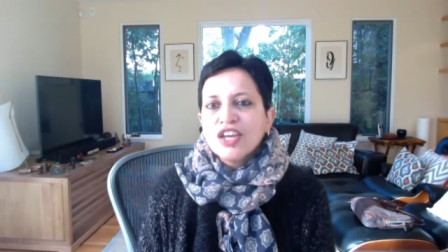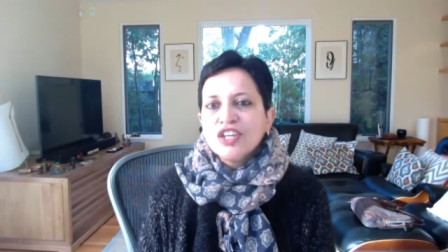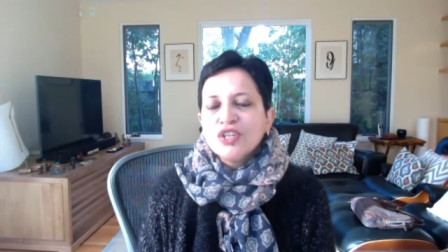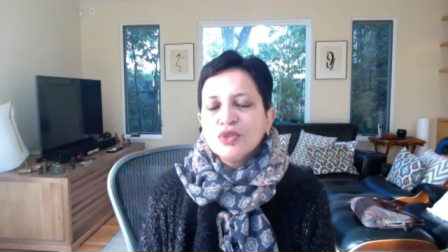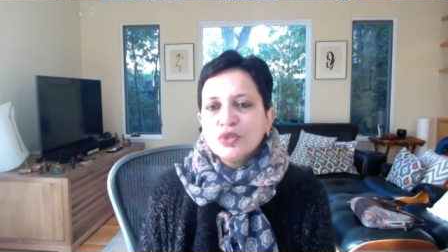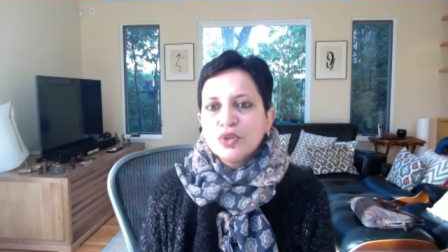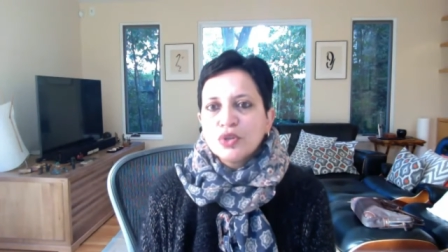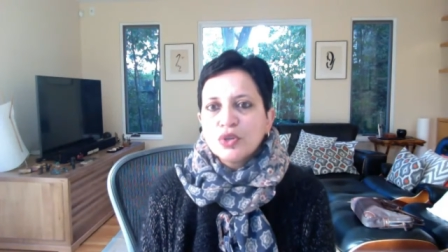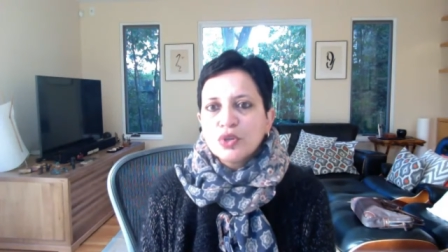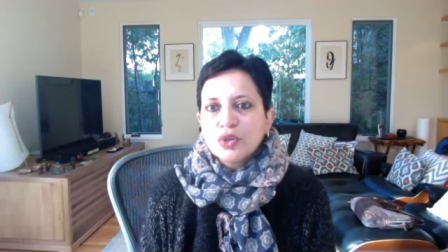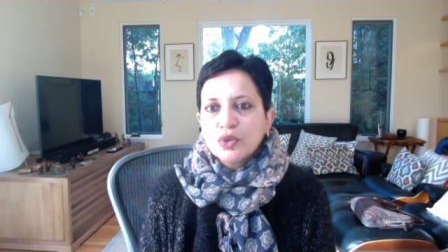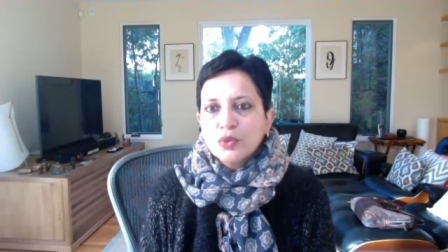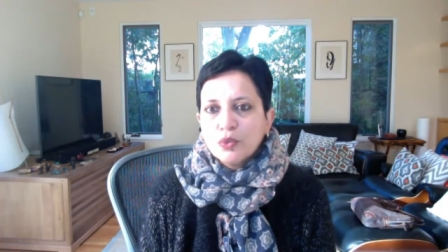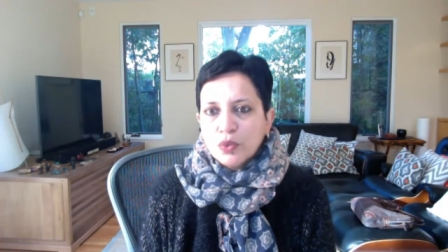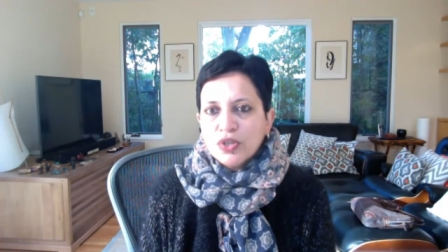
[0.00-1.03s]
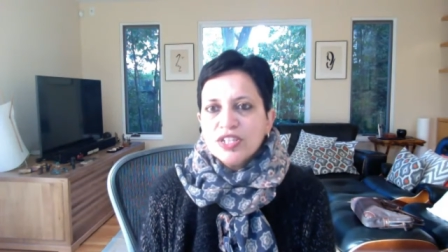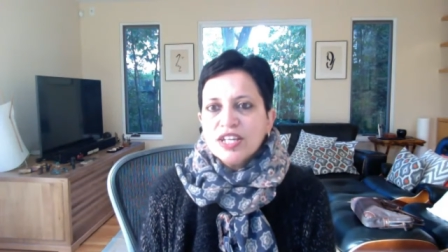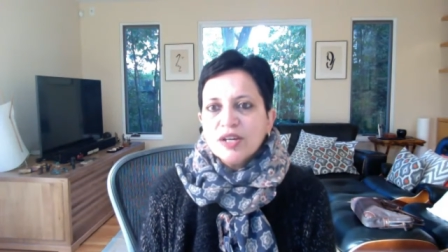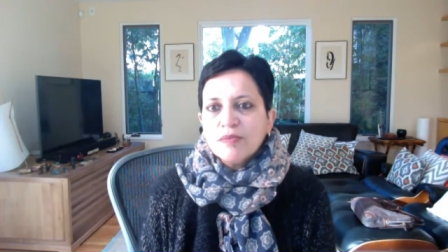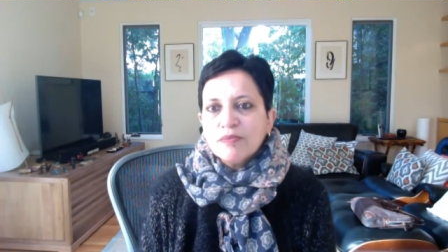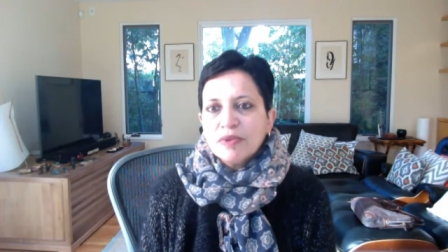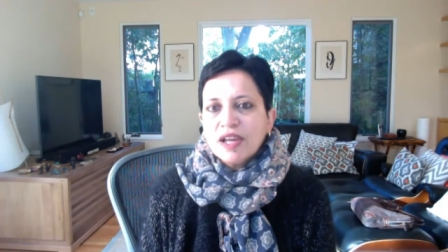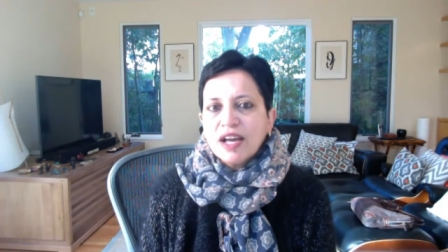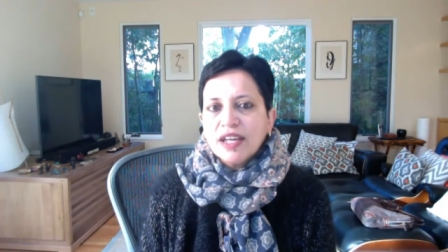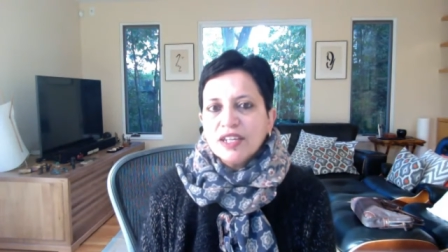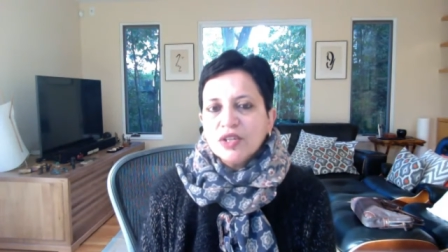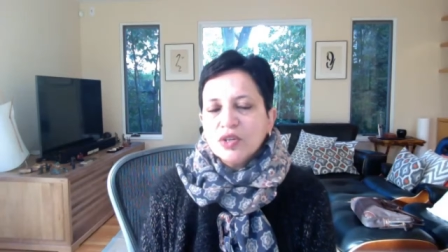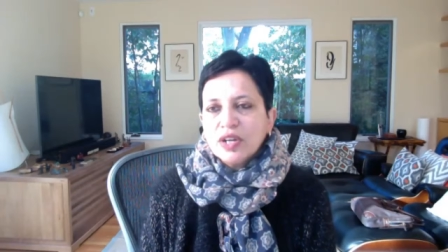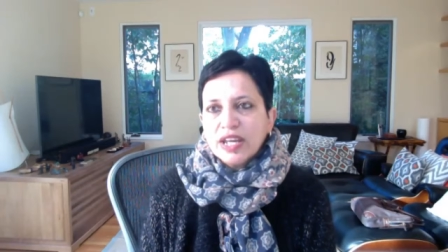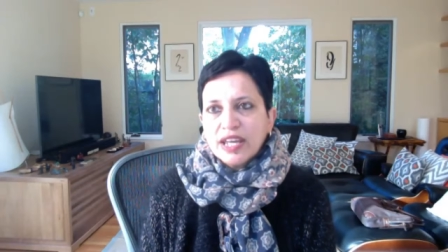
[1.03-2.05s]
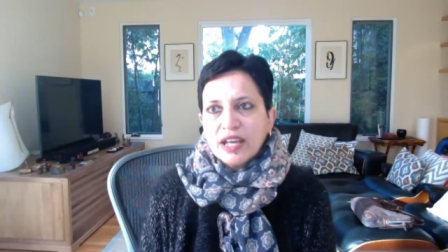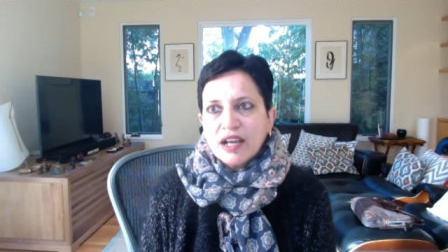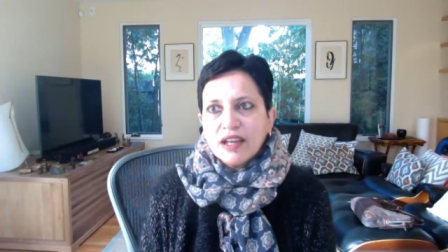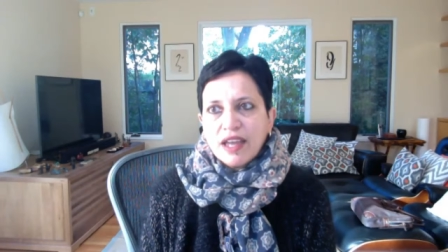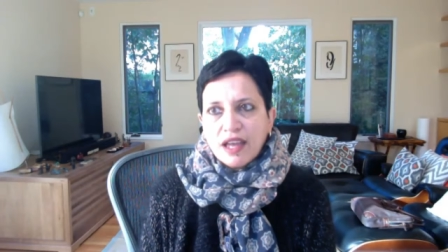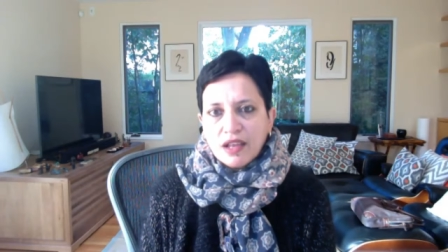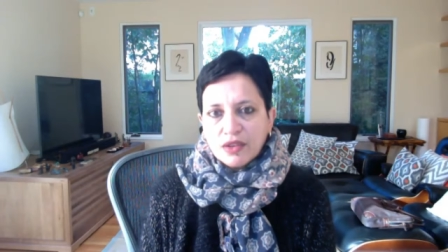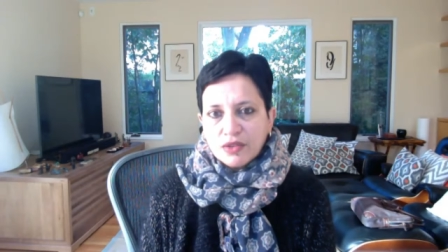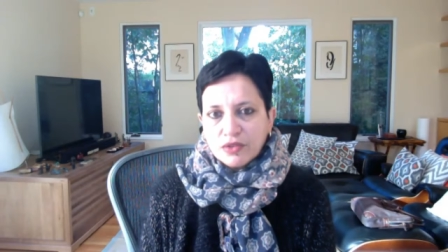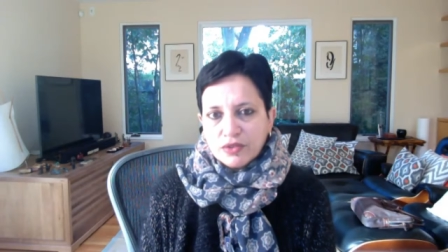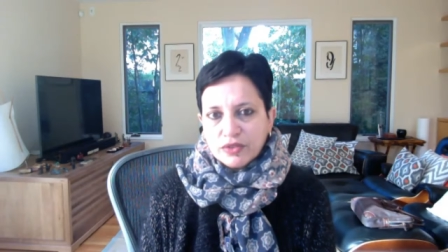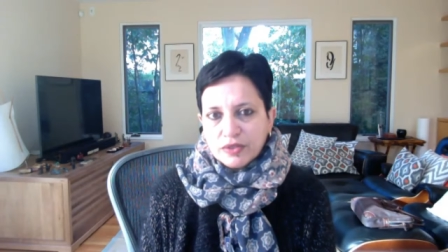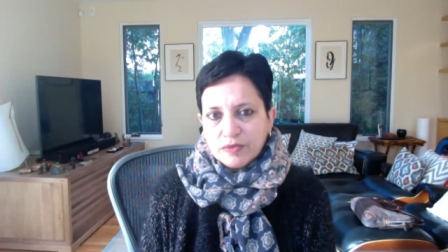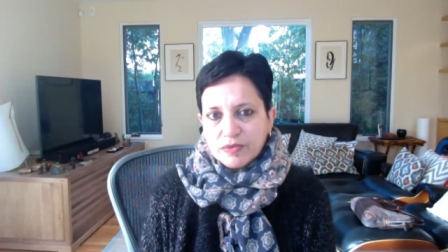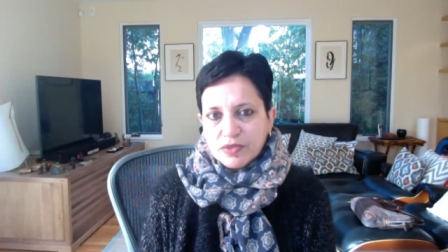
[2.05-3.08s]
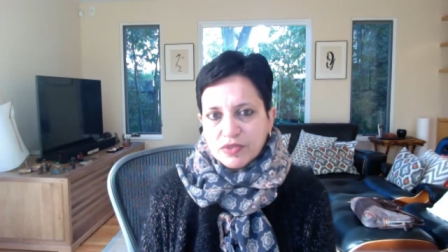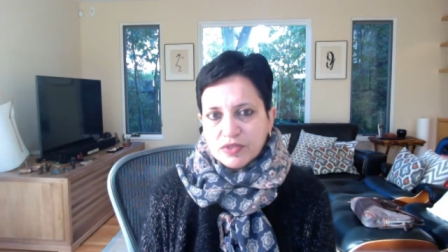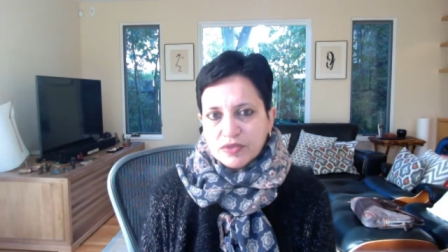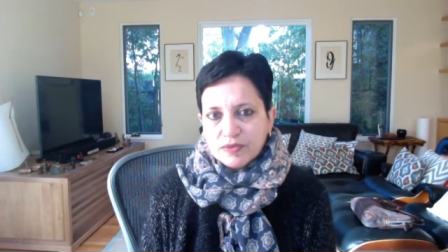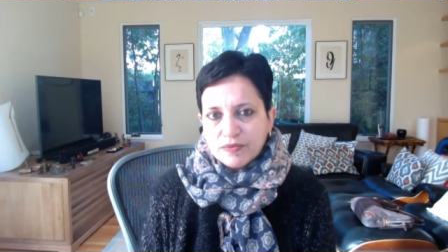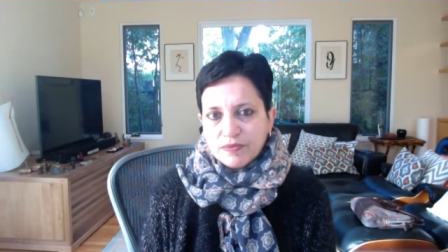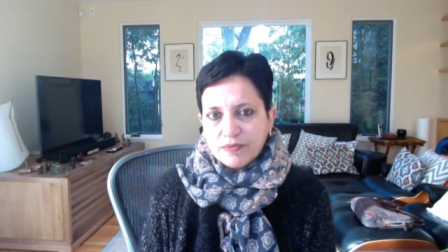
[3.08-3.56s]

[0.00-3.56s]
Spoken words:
you would apply your AI algorithms.